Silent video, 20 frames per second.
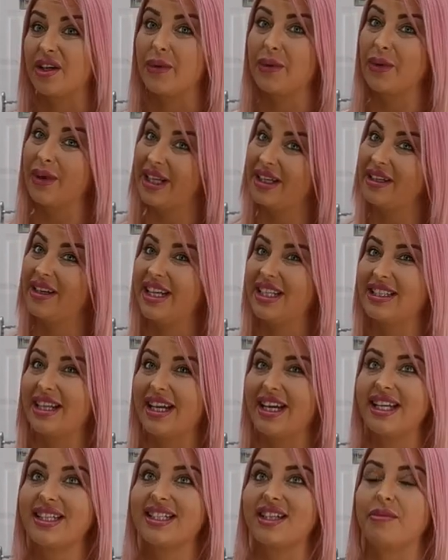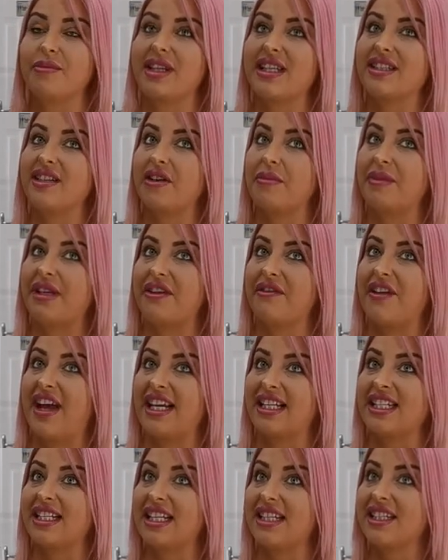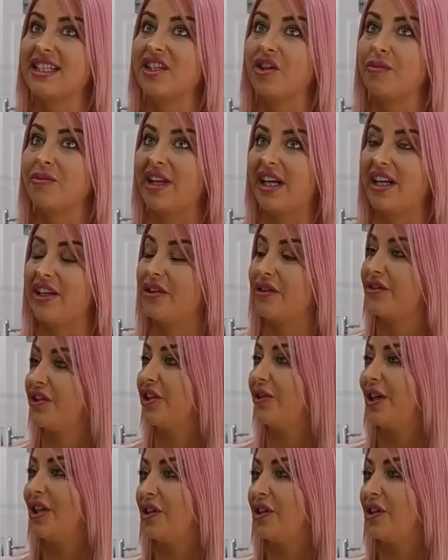So like, it is something that's going to be affected, and it's something that I love to do.